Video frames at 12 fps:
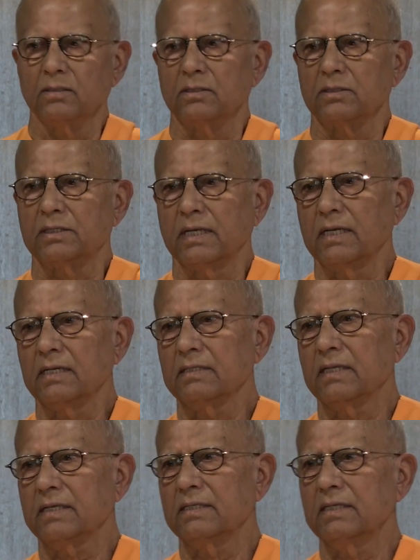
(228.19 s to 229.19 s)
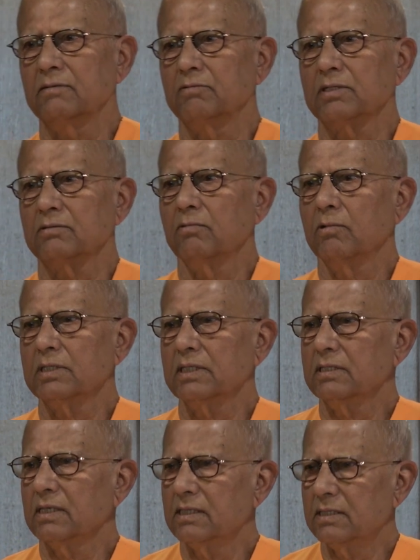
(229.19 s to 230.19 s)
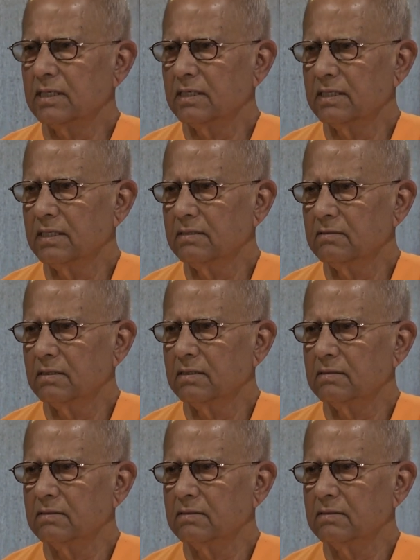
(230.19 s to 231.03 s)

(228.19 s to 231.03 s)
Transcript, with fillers: Seeing that he was not interested in